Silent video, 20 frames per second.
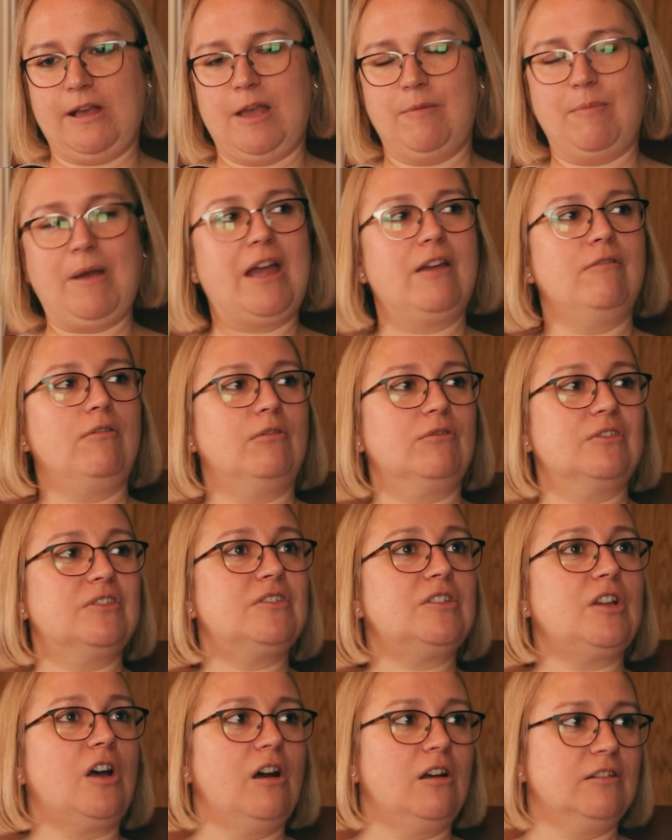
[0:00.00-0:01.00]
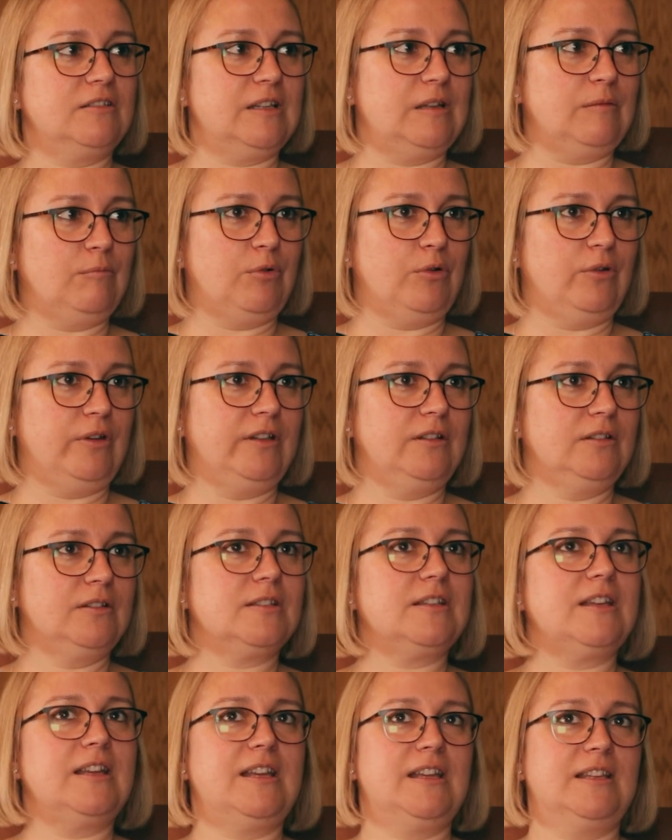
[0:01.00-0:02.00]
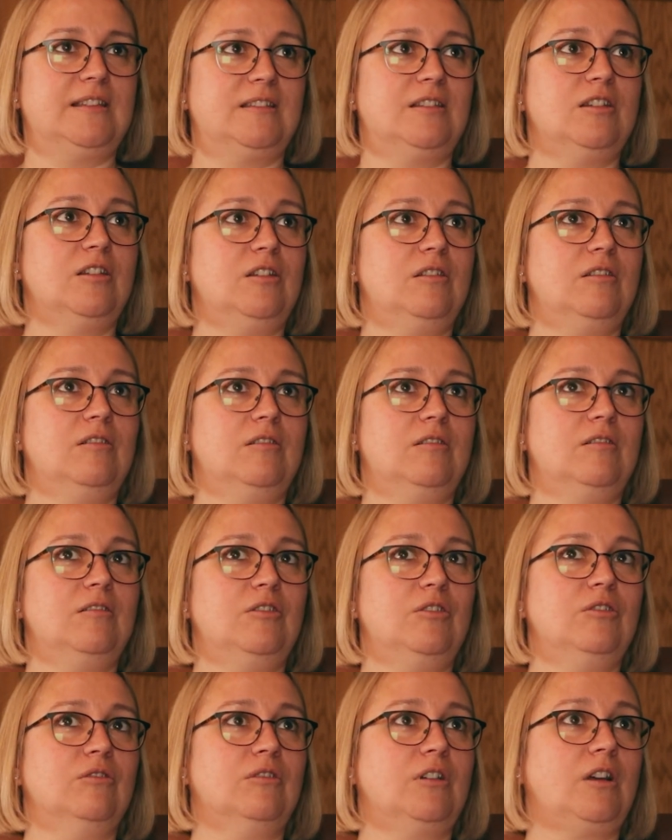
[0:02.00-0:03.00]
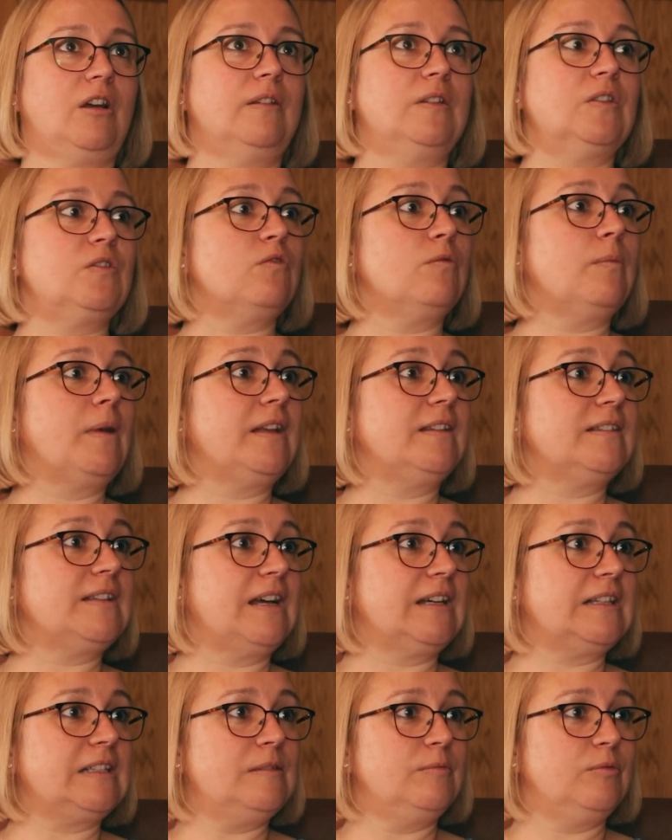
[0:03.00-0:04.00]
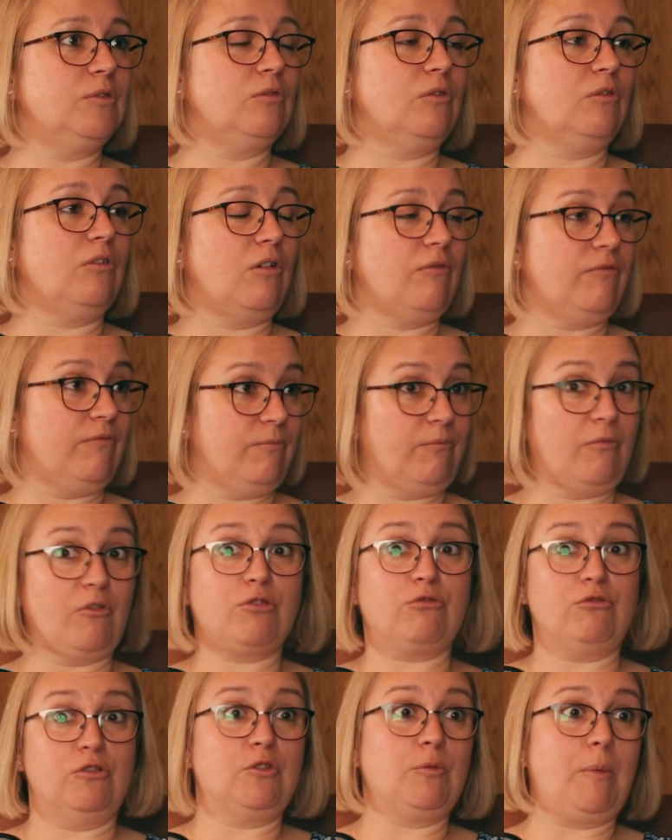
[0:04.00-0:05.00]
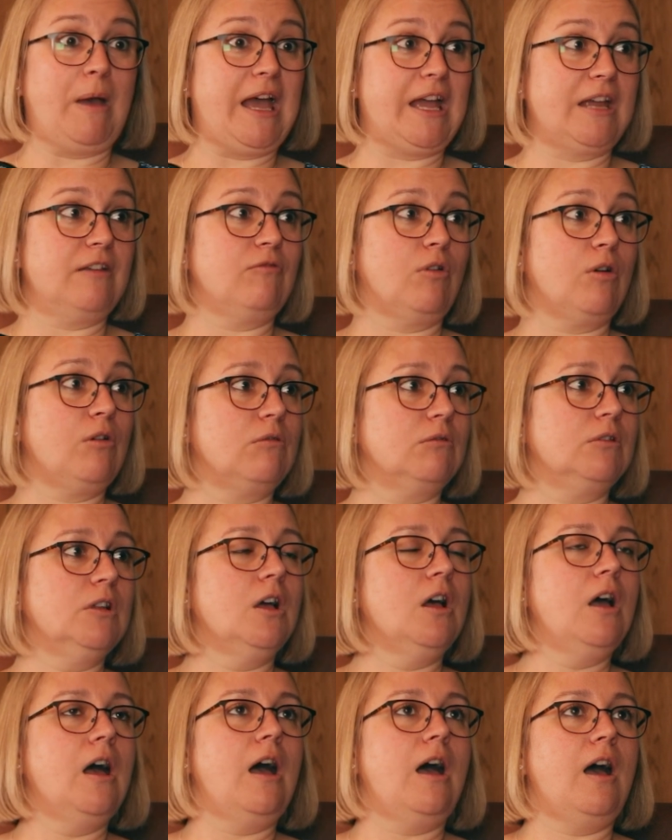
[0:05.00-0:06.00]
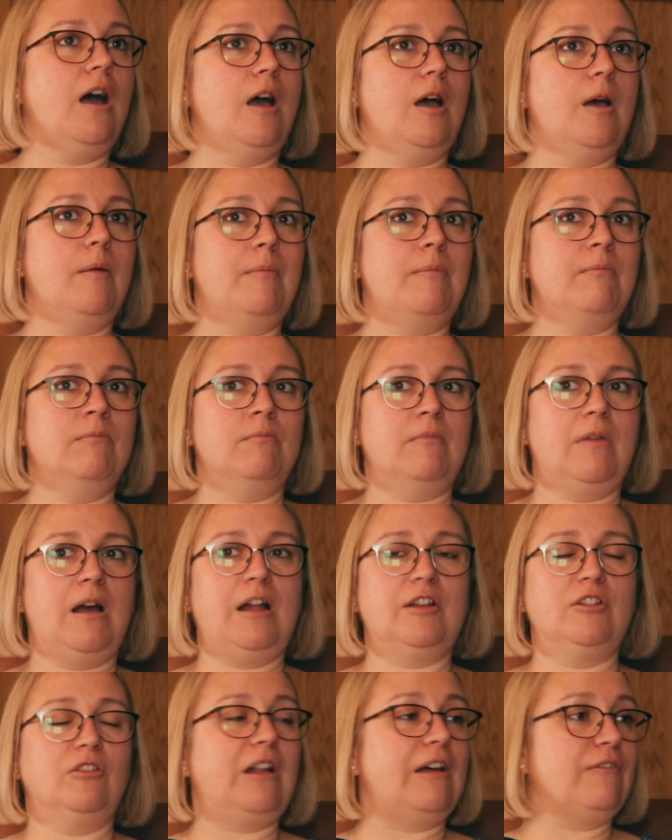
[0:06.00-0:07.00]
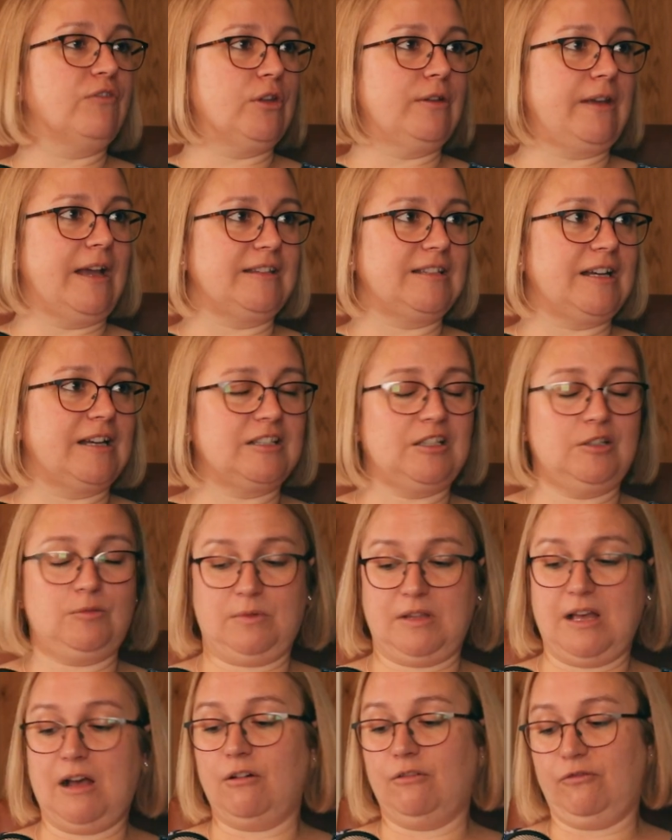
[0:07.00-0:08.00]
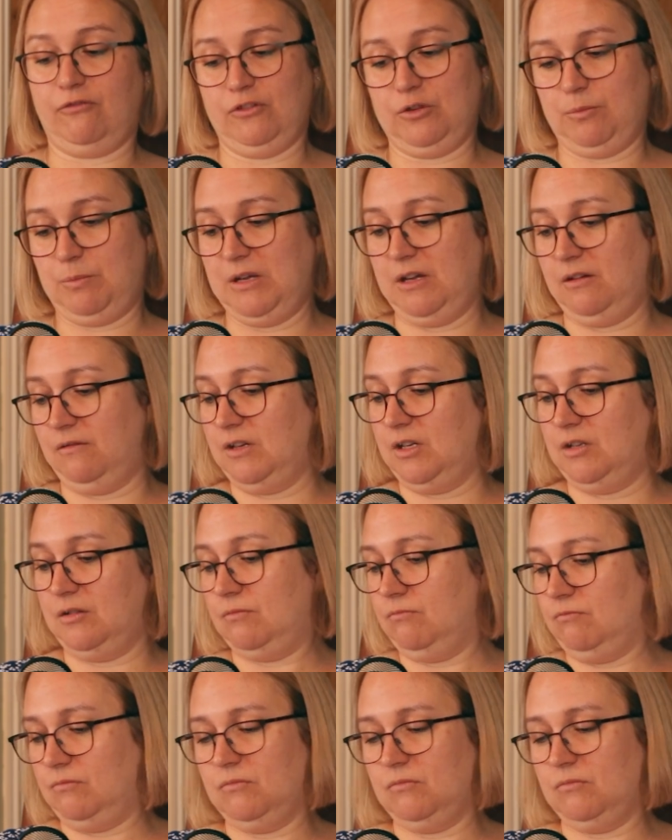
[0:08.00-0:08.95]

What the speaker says: UK payroll, starting point is that you're going to remain taxable through the payroll, and you'll have UK taxes withheld for the period